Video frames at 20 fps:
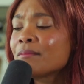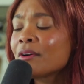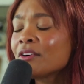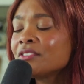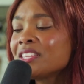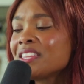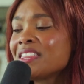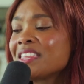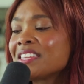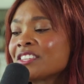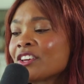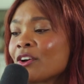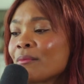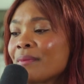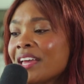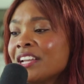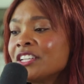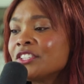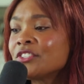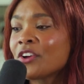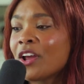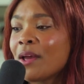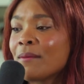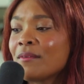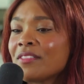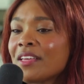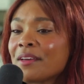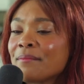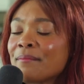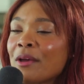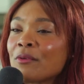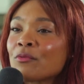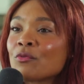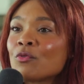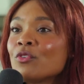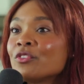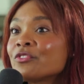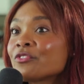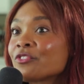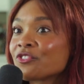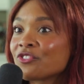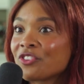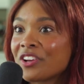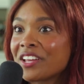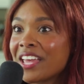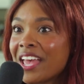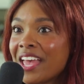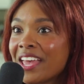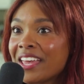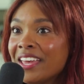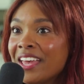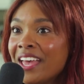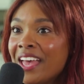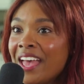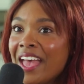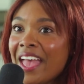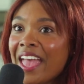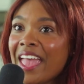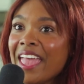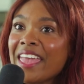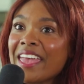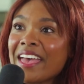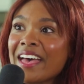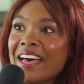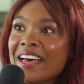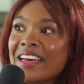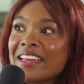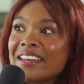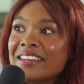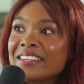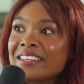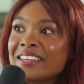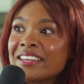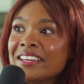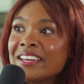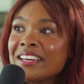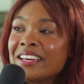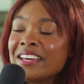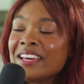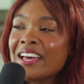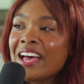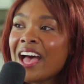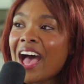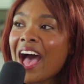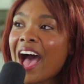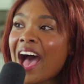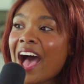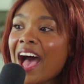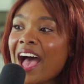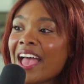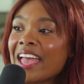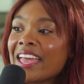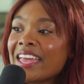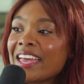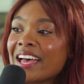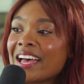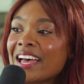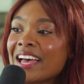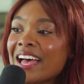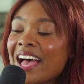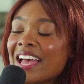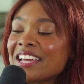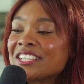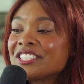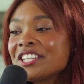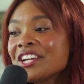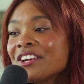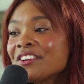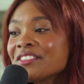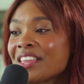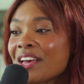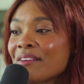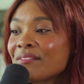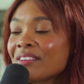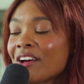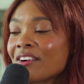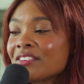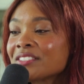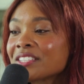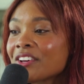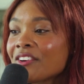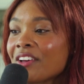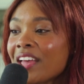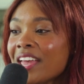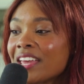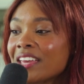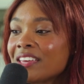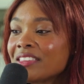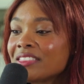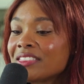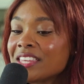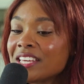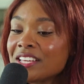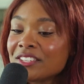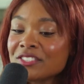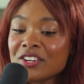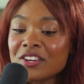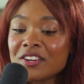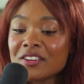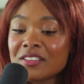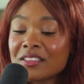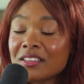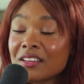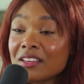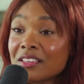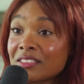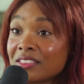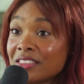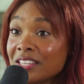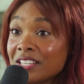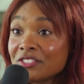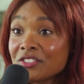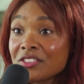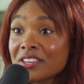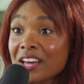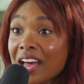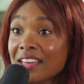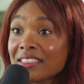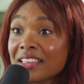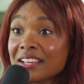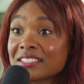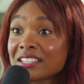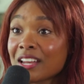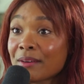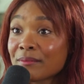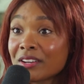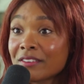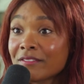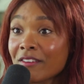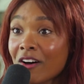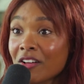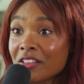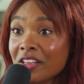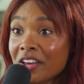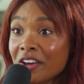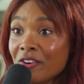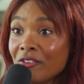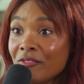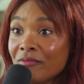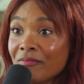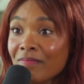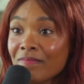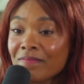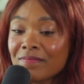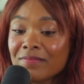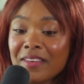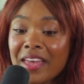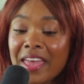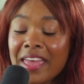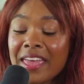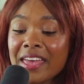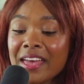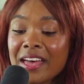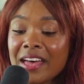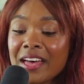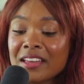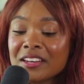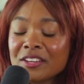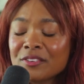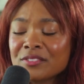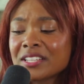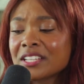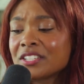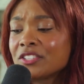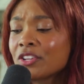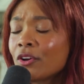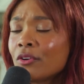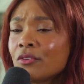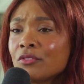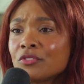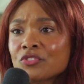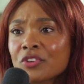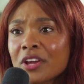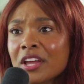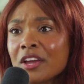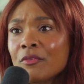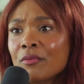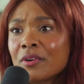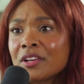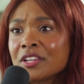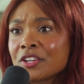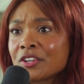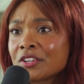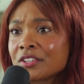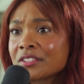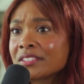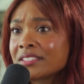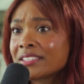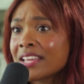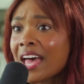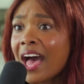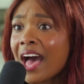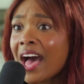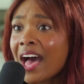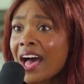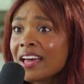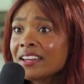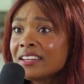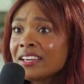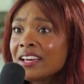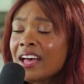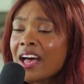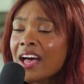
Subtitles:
posted this thing on my Instagram of like my rules for drinking, and I shared them, and I was like, okay, these are the guidelines that I'm going to follow. And it was like, don't drink when you're sad.